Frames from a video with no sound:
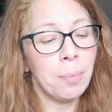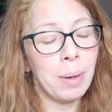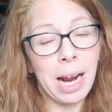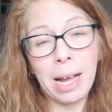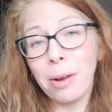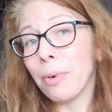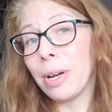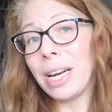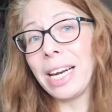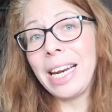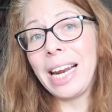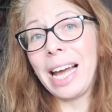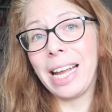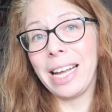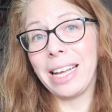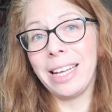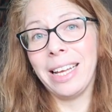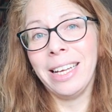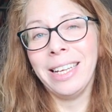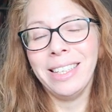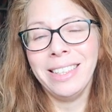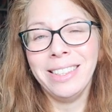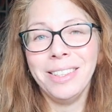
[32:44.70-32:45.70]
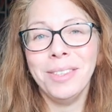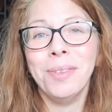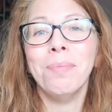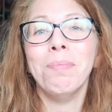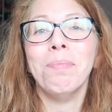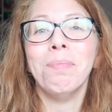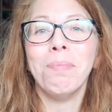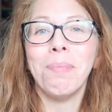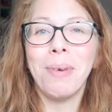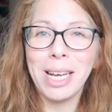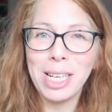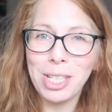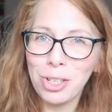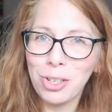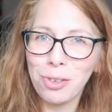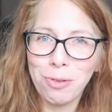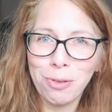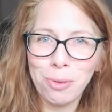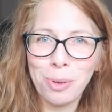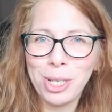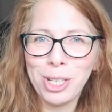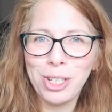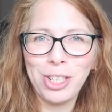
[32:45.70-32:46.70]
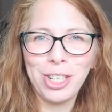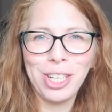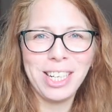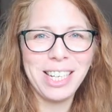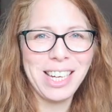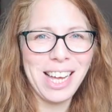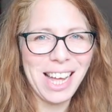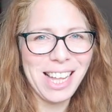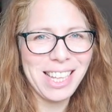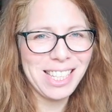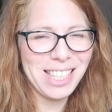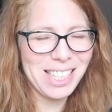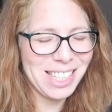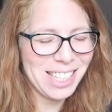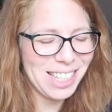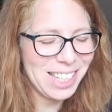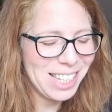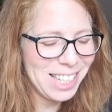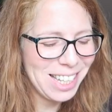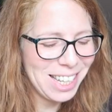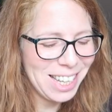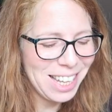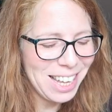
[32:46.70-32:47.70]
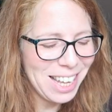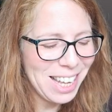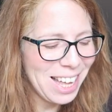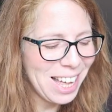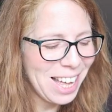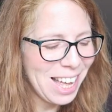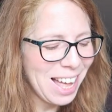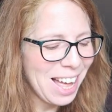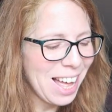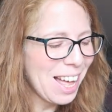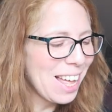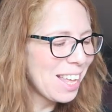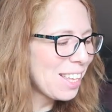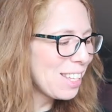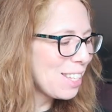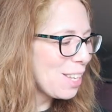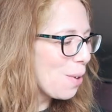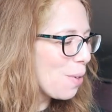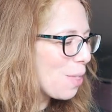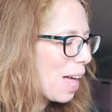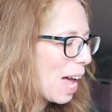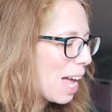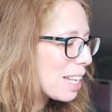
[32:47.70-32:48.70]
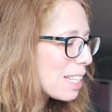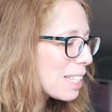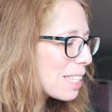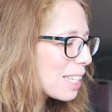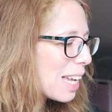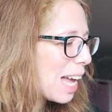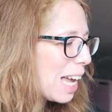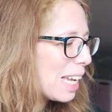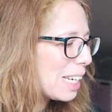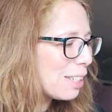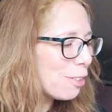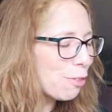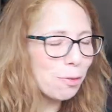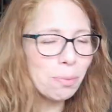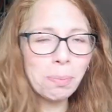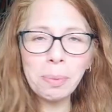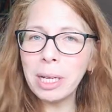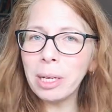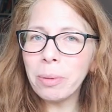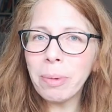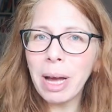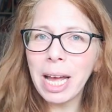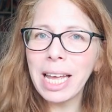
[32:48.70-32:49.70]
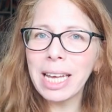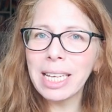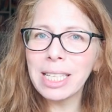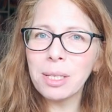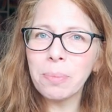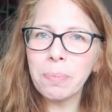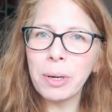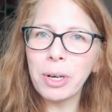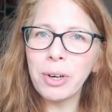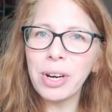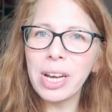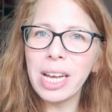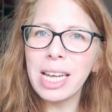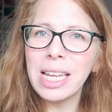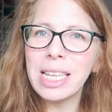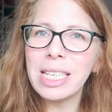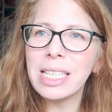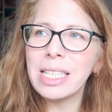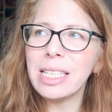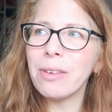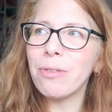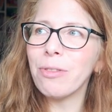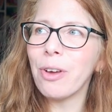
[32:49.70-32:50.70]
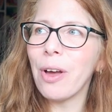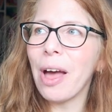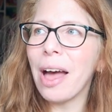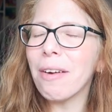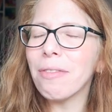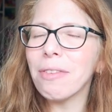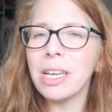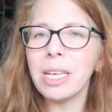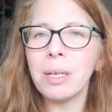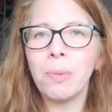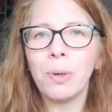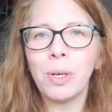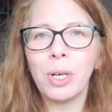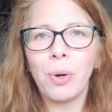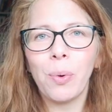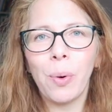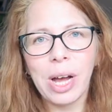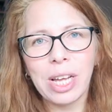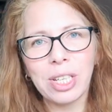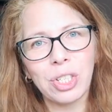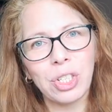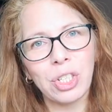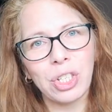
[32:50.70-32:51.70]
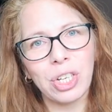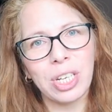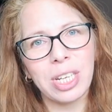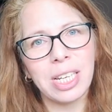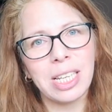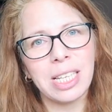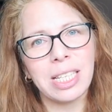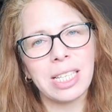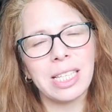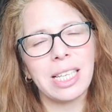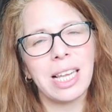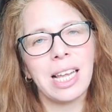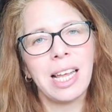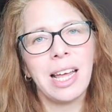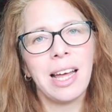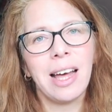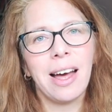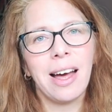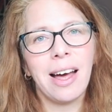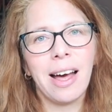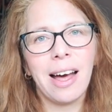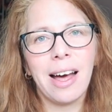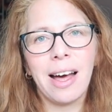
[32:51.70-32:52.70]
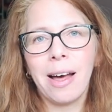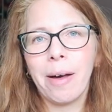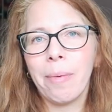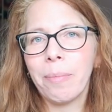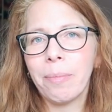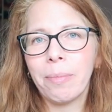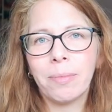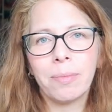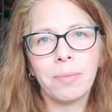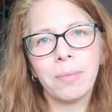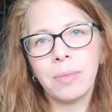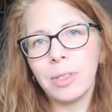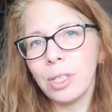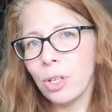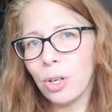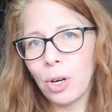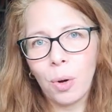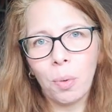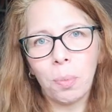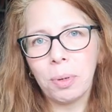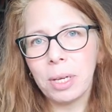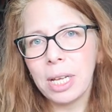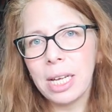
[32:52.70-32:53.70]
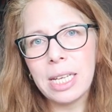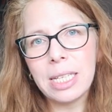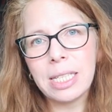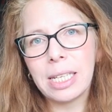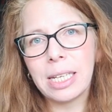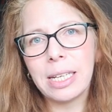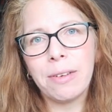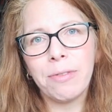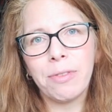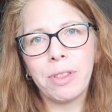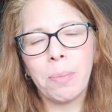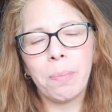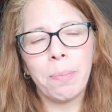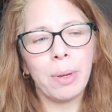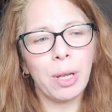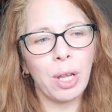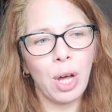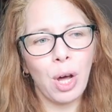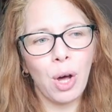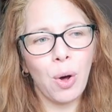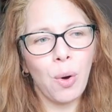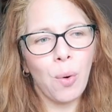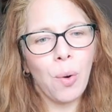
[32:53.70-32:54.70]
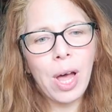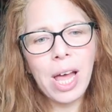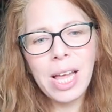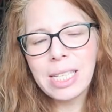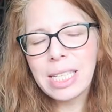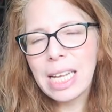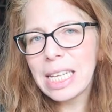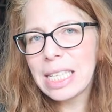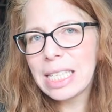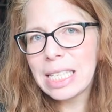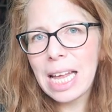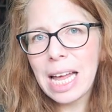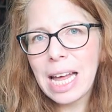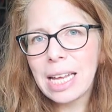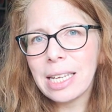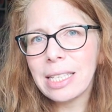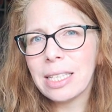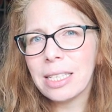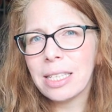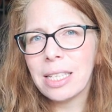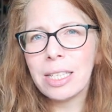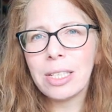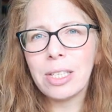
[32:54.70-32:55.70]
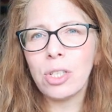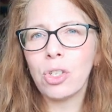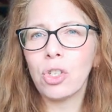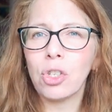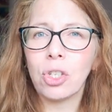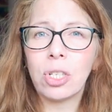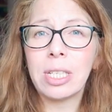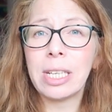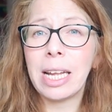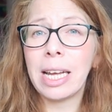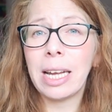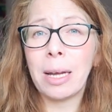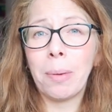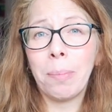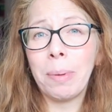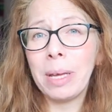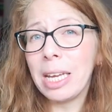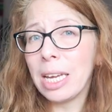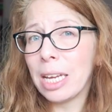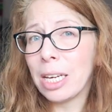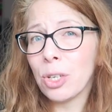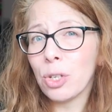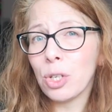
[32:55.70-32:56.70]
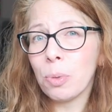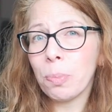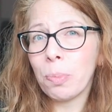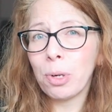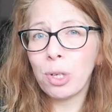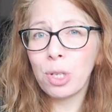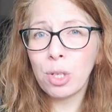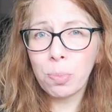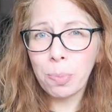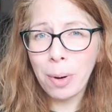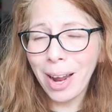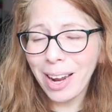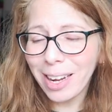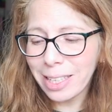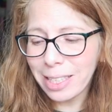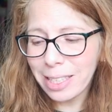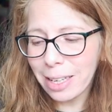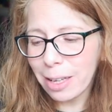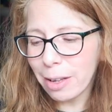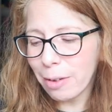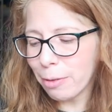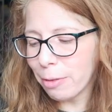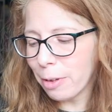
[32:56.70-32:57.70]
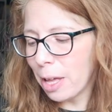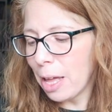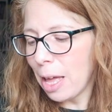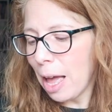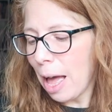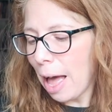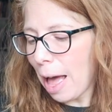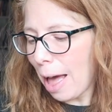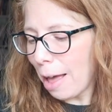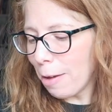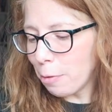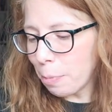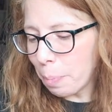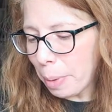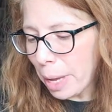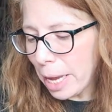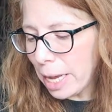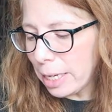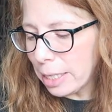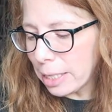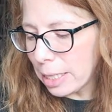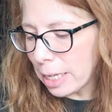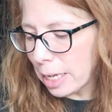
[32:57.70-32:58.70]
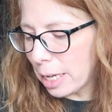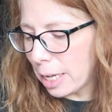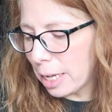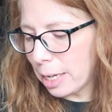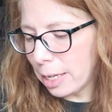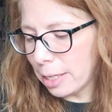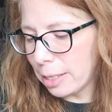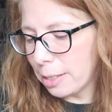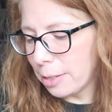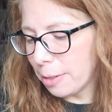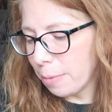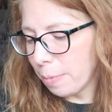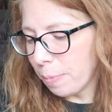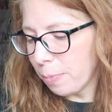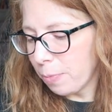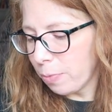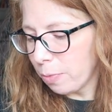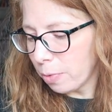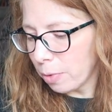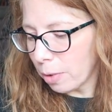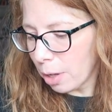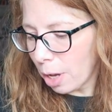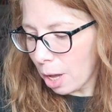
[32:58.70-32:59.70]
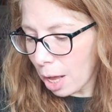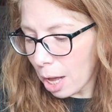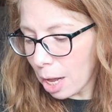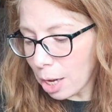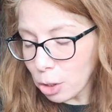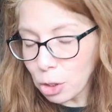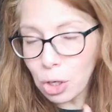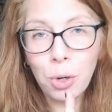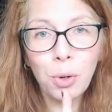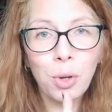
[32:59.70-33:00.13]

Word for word: but I really like much of what she does. So that's kind of been my experience. If you have any more questions, Um, you know, please leave them below. As I said, this is just like a beginner's perspective. I've painted, uh, I'll